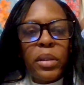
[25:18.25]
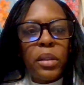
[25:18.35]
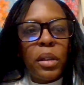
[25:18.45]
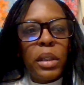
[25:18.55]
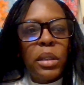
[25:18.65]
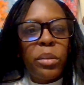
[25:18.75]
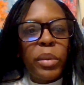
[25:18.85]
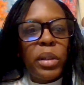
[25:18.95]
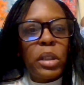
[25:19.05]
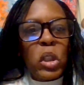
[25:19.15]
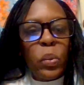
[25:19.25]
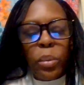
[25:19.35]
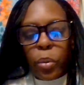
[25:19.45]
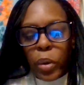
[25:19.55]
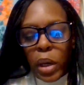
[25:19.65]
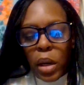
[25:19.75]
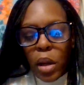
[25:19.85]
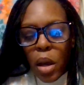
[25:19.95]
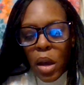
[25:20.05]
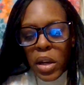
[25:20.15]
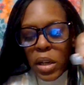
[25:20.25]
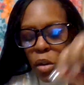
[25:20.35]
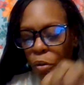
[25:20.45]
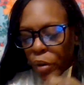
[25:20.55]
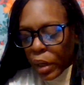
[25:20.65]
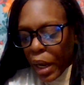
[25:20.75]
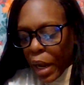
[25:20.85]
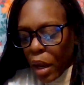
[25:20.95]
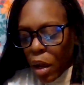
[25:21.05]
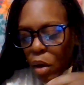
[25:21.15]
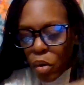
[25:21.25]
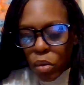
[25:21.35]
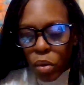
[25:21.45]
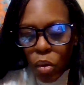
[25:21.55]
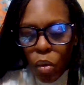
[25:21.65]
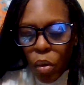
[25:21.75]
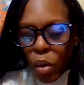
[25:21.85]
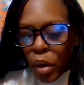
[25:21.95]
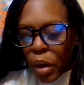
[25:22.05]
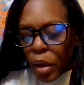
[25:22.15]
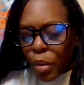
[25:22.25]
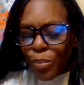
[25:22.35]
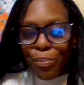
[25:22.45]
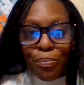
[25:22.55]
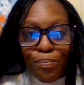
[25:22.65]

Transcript: So these would be super pretty, you know, for now or um